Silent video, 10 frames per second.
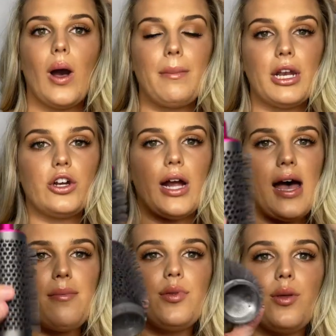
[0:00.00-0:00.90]
I'm gonna
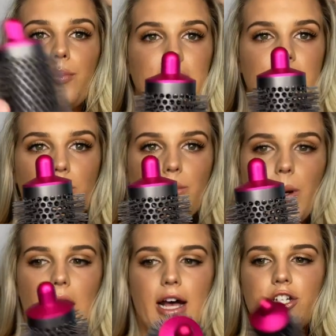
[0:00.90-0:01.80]
grab the bristle
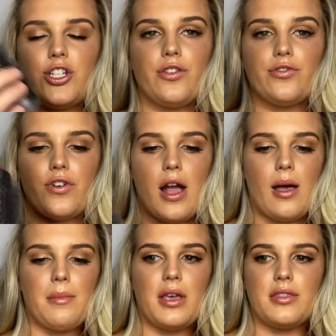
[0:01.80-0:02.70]
brush
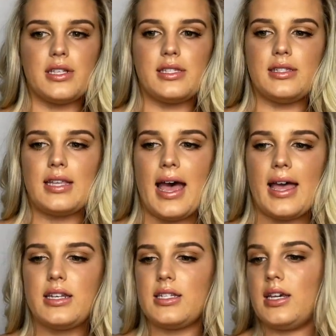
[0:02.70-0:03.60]
from the
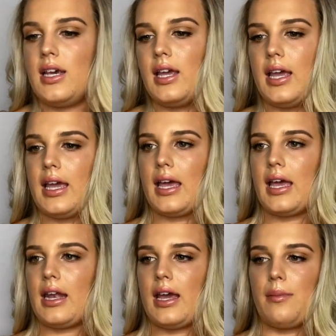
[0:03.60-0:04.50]
set,
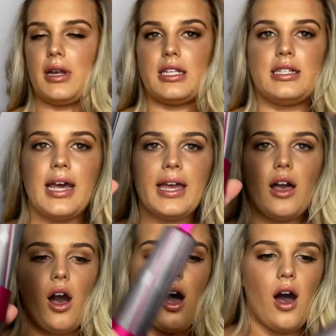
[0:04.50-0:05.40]
and I'm gonna
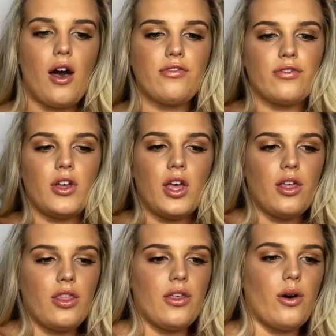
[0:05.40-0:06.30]
take off
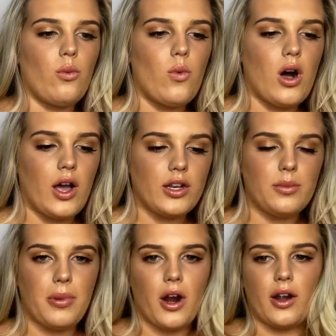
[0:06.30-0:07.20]
the
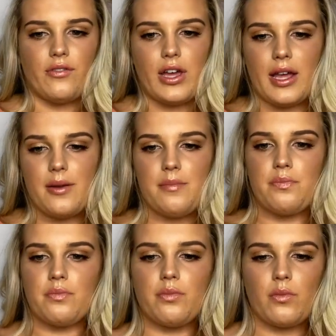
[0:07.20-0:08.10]
wand part of it
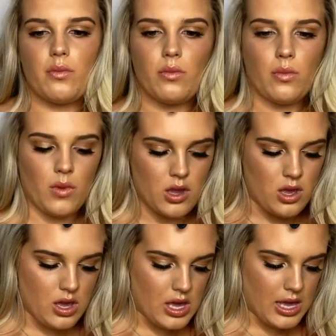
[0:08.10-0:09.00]

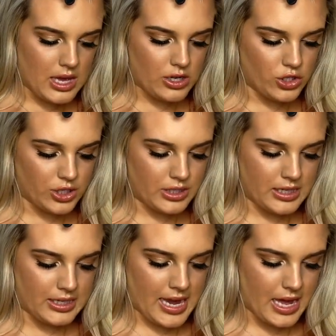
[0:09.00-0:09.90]
and just
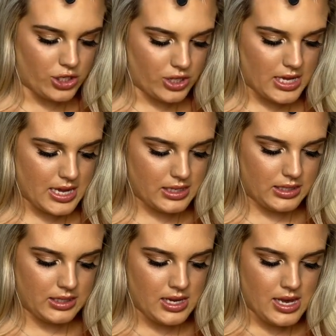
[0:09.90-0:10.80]
attach this.